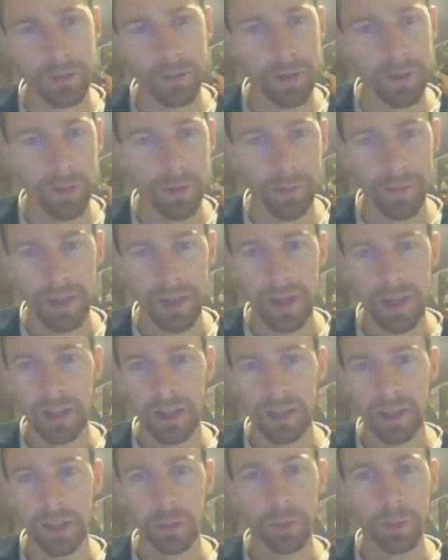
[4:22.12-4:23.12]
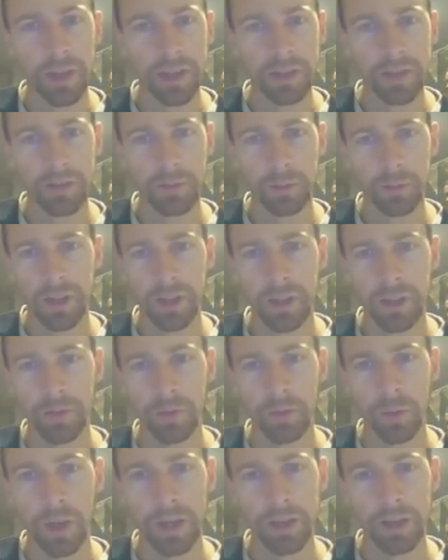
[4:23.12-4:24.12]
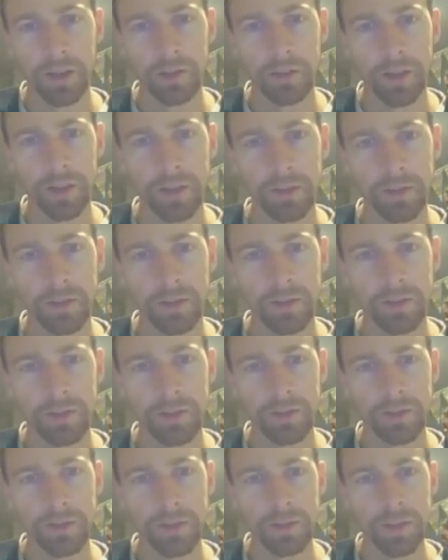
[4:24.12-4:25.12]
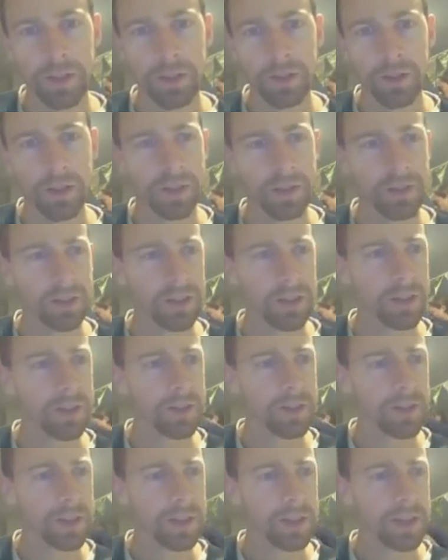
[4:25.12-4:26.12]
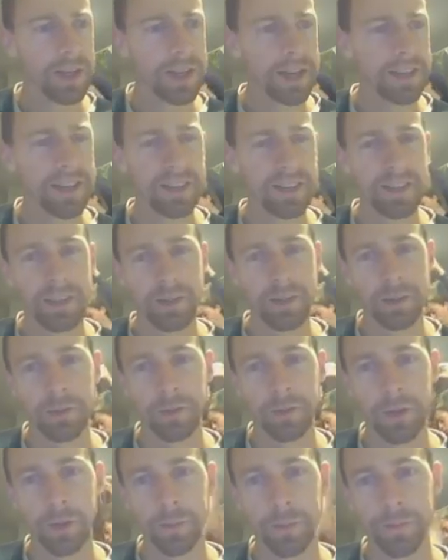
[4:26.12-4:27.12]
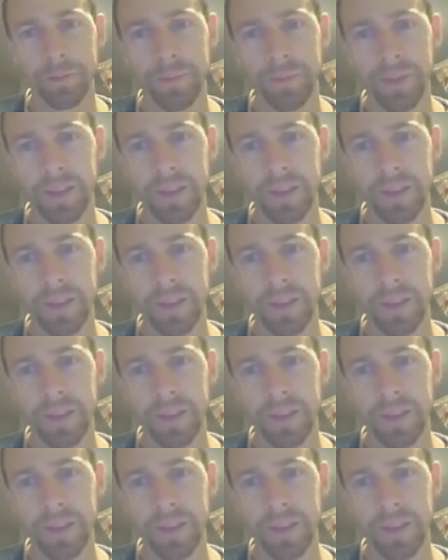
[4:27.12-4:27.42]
of um little bits bits of white around that you can see, and that's actually from